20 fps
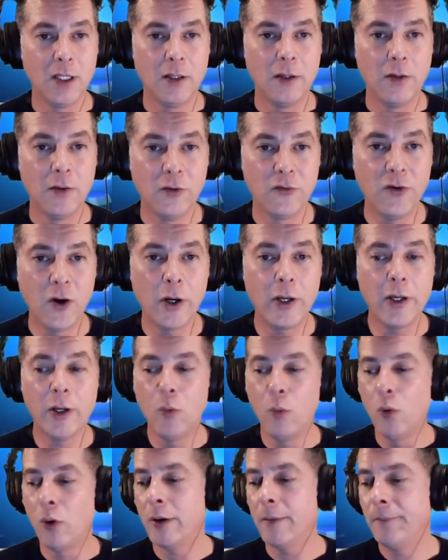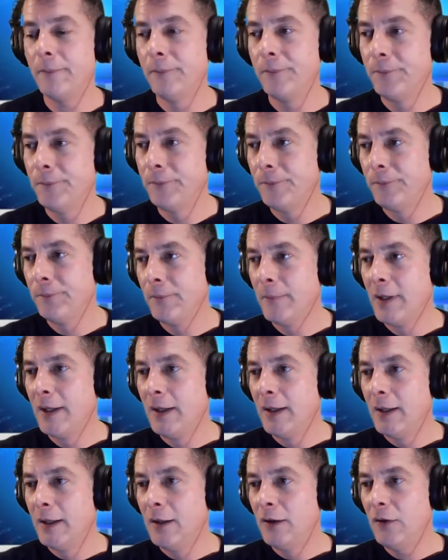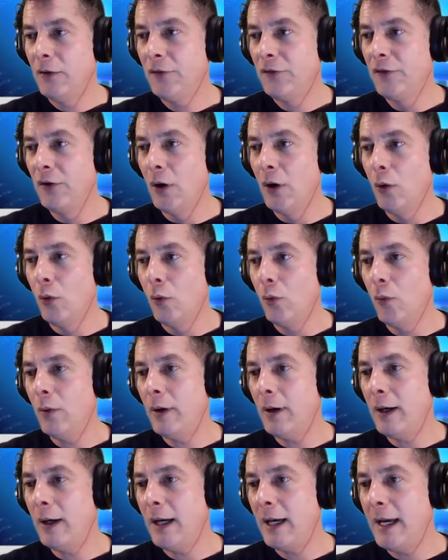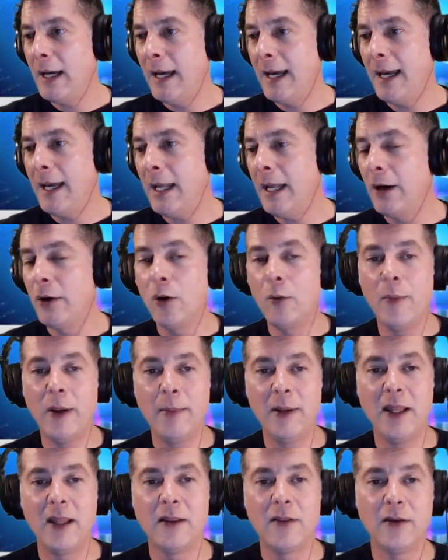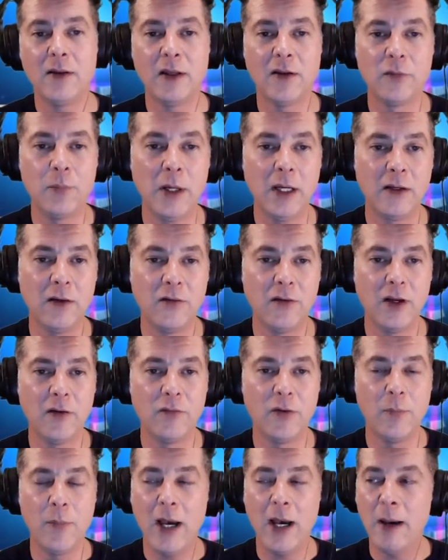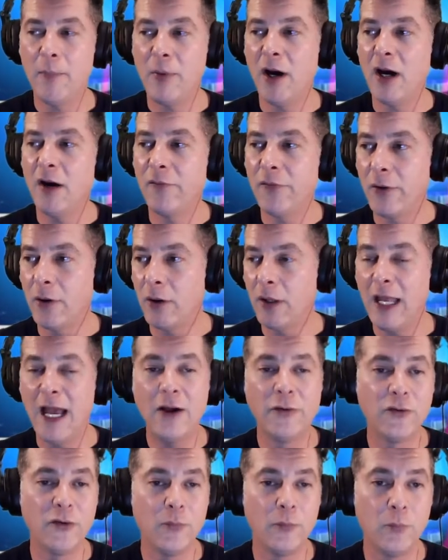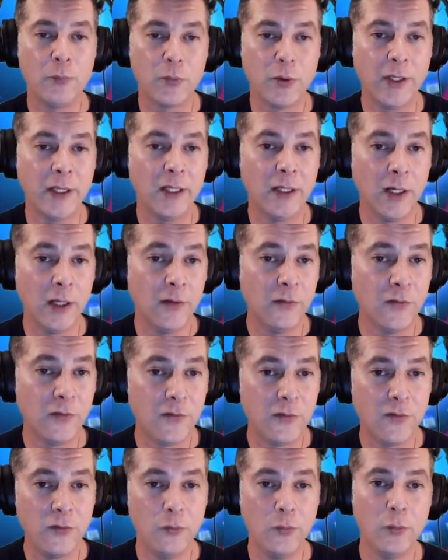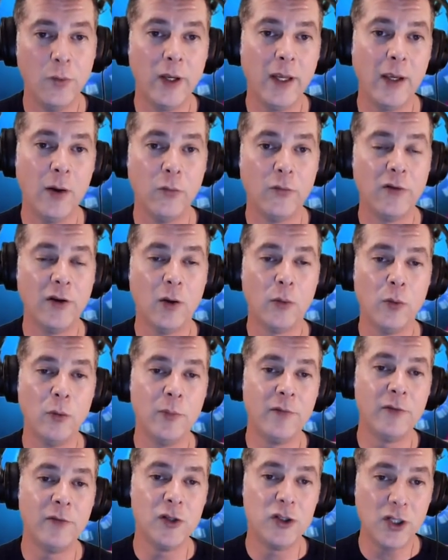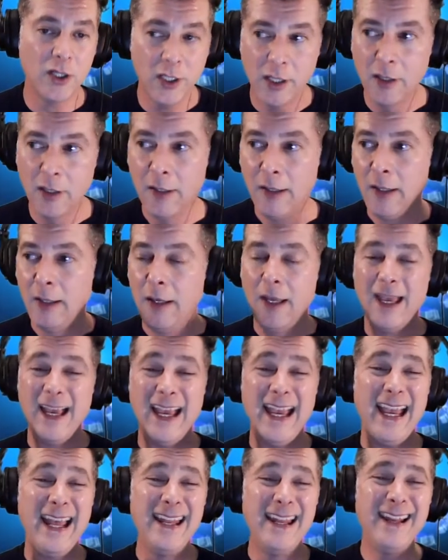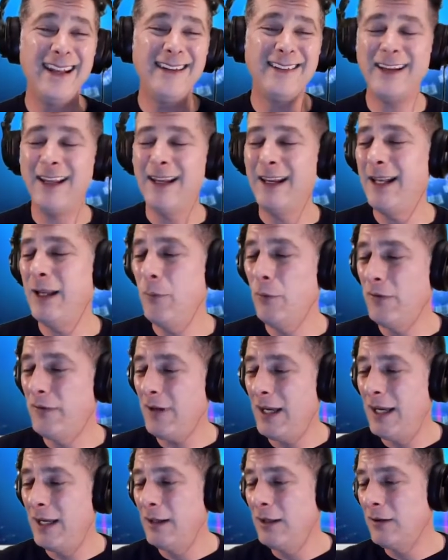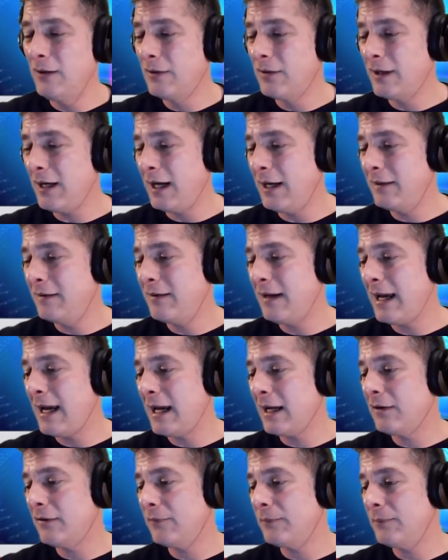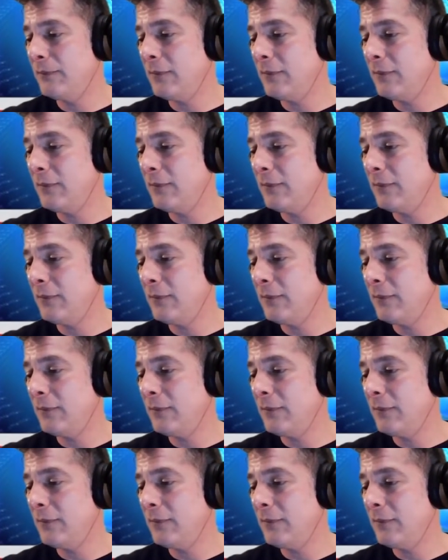there's already a war. So I don't know. Maybe they expected stuff to pop off. They're allowed to bring guns to a hotel room in Virginia. And then they said that he was in contact,